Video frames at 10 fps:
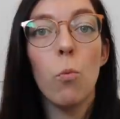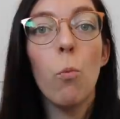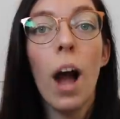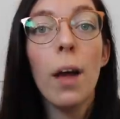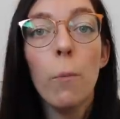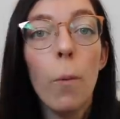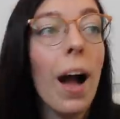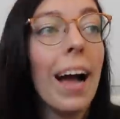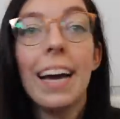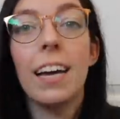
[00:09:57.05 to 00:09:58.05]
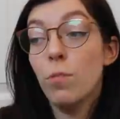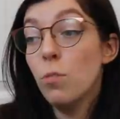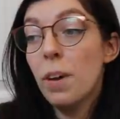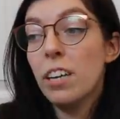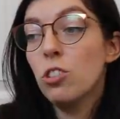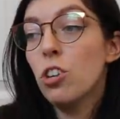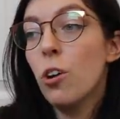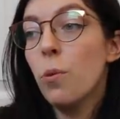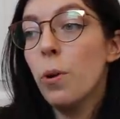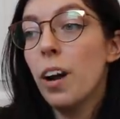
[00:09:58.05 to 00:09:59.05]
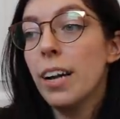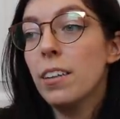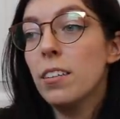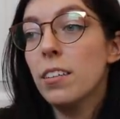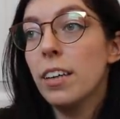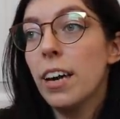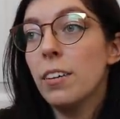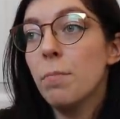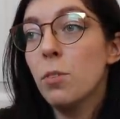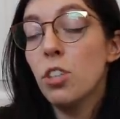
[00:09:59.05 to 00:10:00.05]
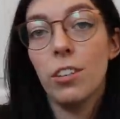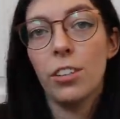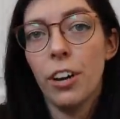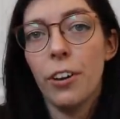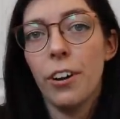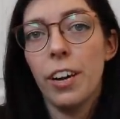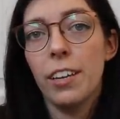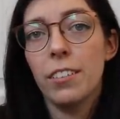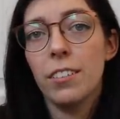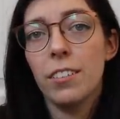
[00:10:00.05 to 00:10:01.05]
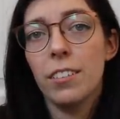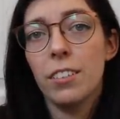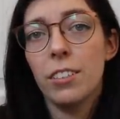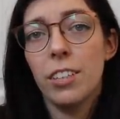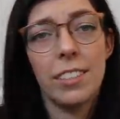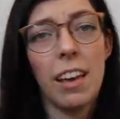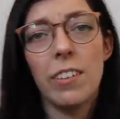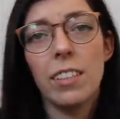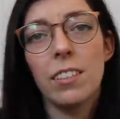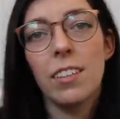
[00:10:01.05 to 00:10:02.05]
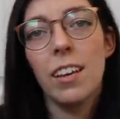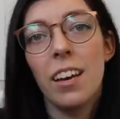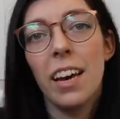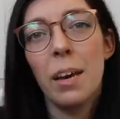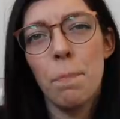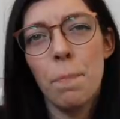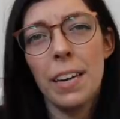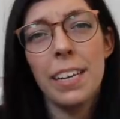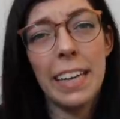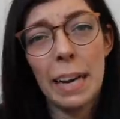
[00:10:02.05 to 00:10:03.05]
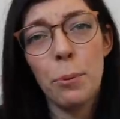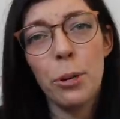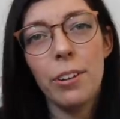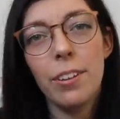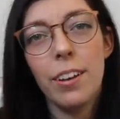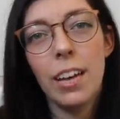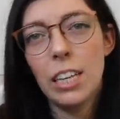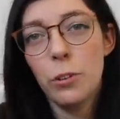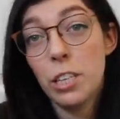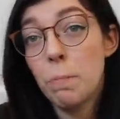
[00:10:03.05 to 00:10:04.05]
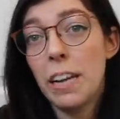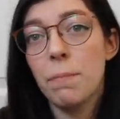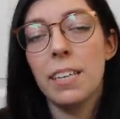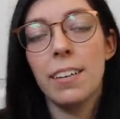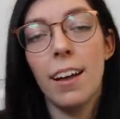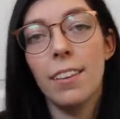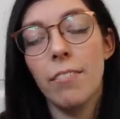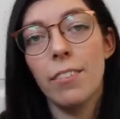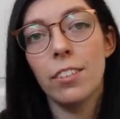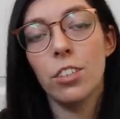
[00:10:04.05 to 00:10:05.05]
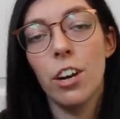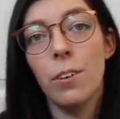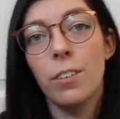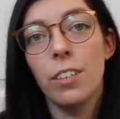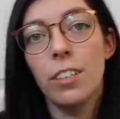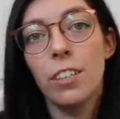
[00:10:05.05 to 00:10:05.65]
Why do you make a show where I get to look at Michelle Dockery, Chris Evans, and Betty Gabriel, and you expect me to not love the show?